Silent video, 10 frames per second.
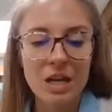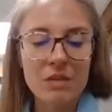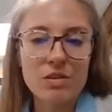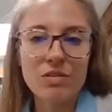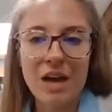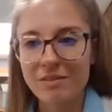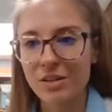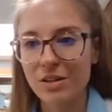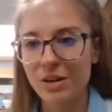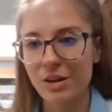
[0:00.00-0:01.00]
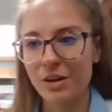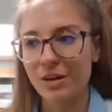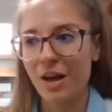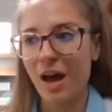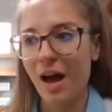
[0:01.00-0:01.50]
If you've ever
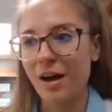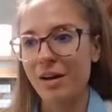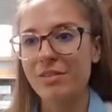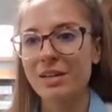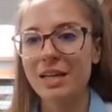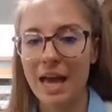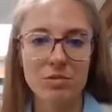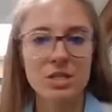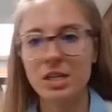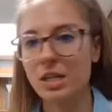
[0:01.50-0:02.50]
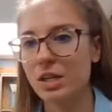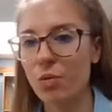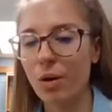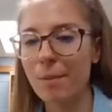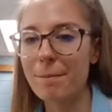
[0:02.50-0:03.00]
heard of counting
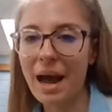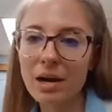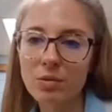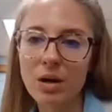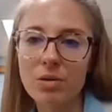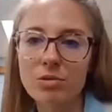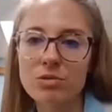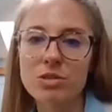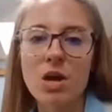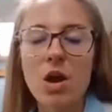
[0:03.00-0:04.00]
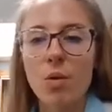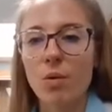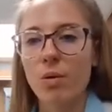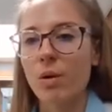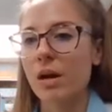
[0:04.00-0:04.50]
your macros
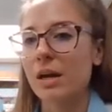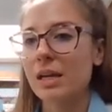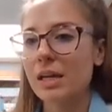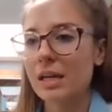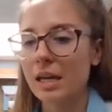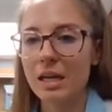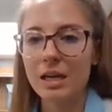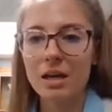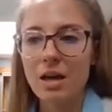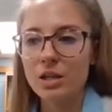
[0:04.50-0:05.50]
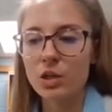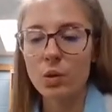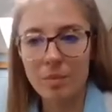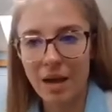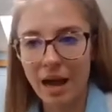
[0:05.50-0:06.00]
or eating
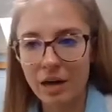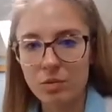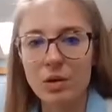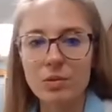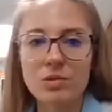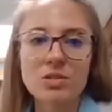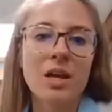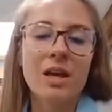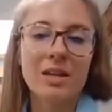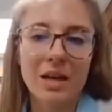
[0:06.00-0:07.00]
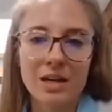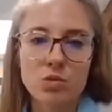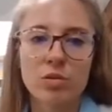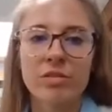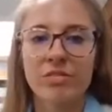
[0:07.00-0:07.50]
your macros, that is
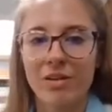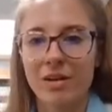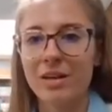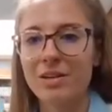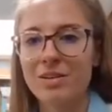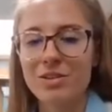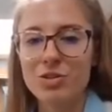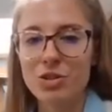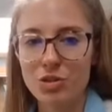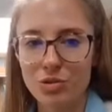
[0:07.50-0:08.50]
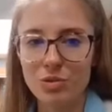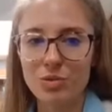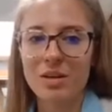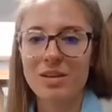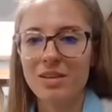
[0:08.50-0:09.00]
referring
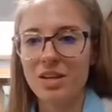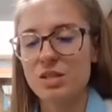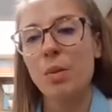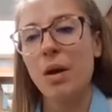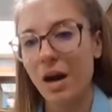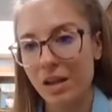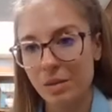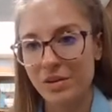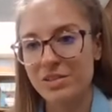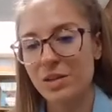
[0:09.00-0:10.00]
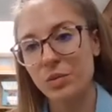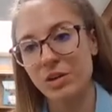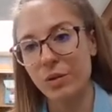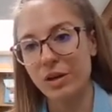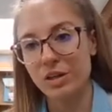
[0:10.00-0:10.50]
to these polymers that we are
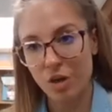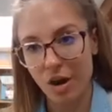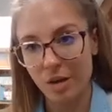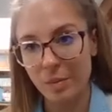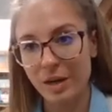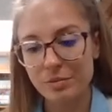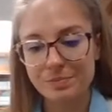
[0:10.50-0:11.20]
going to talk about.